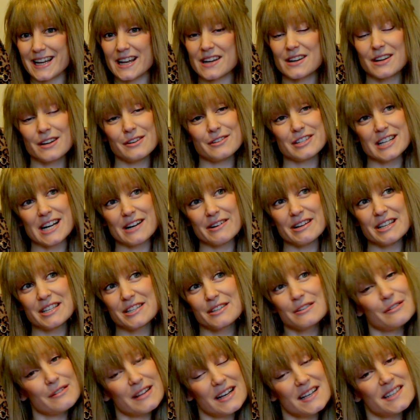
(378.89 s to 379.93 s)
and no doubt
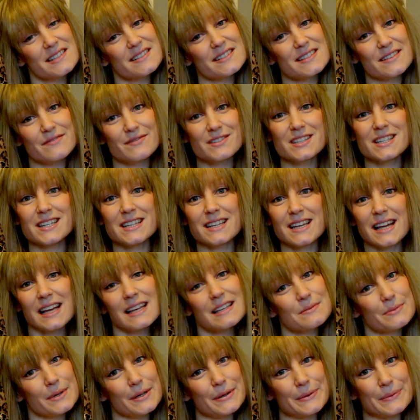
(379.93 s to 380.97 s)
into 2017
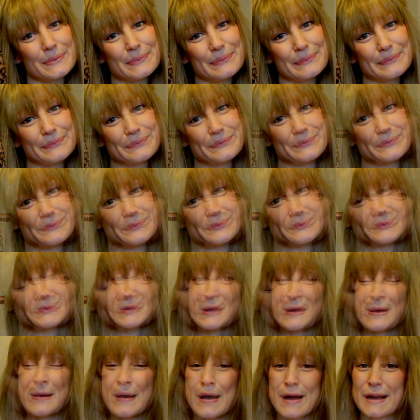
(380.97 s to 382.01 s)
as well.
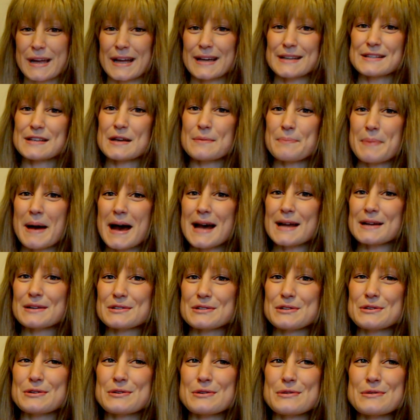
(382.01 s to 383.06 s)
Okay, so back
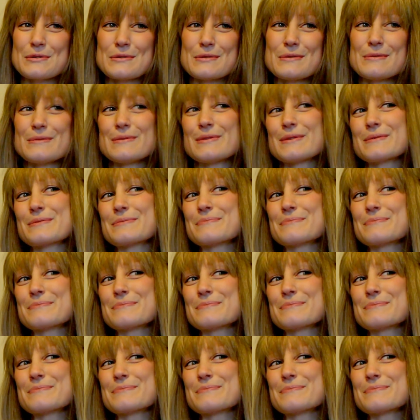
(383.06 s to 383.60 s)
to